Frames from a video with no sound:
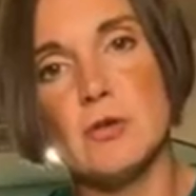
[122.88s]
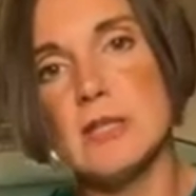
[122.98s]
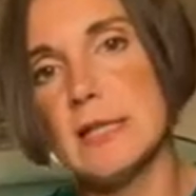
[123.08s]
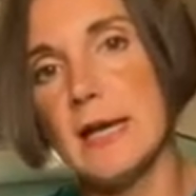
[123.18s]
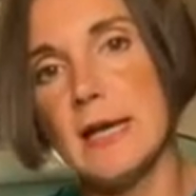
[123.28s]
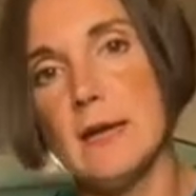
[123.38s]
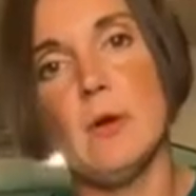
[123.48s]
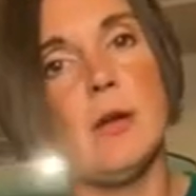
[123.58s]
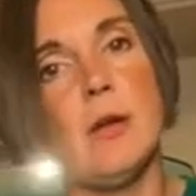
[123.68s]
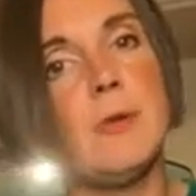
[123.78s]
the day
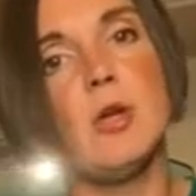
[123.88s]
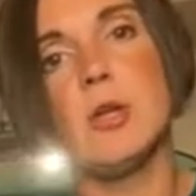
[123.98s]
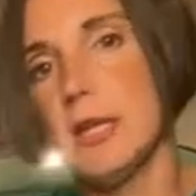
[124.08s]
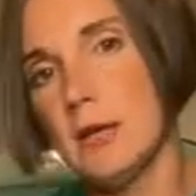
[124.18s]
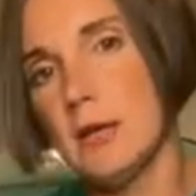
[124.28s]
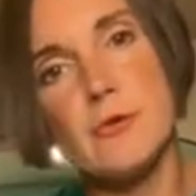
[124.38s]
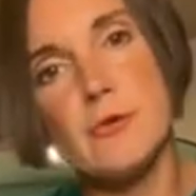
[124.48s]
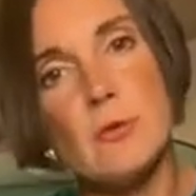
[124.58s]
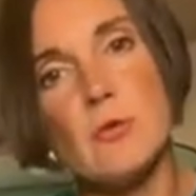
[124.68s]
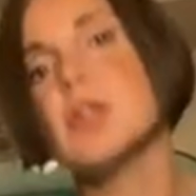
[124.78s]
while I'm cooking, and
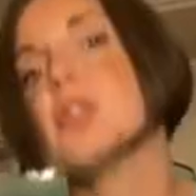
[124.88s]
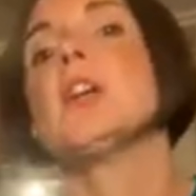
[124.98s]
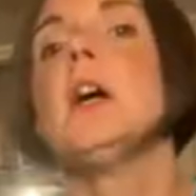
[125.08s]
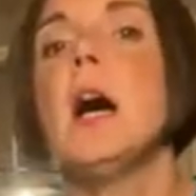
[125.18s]
pre-wash